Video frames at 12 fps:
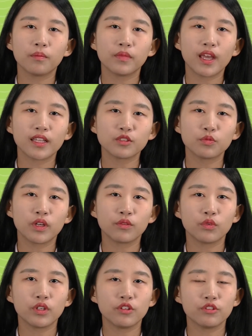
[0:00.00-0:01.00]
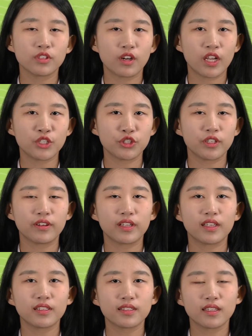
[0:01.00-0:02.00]
that's when we use our
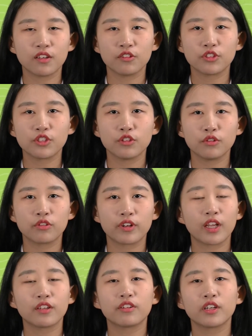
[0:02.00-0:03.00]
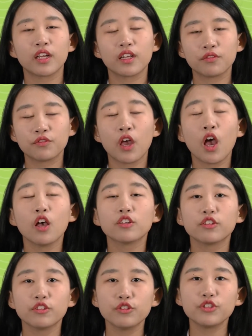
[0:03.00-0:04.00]
engineering skills to create creative
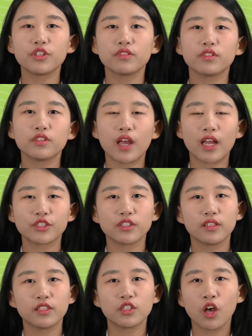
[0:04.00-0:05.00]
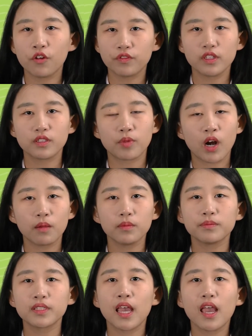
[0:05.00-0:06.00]
solutions to actually solve these
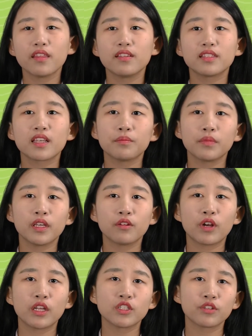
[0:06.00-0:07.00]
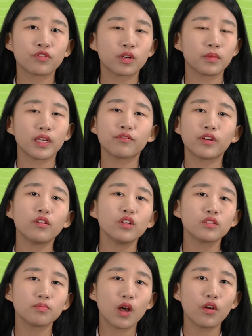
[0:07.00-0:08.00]
problems. These can be ranging from like
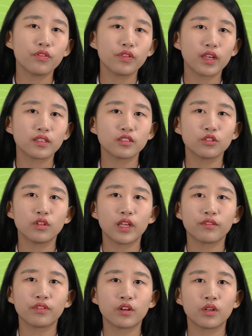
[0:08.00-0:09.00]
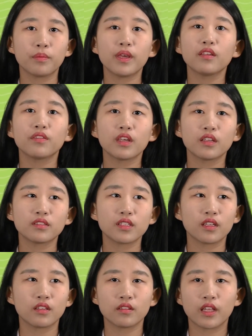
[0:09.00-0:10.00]
very small things to like very big
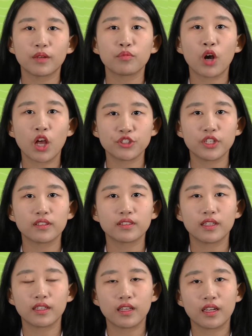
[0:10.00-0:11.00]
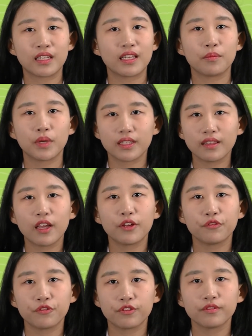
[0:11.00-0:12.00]
things in like projects and academic
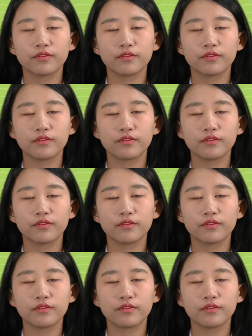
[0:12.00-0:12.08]
life.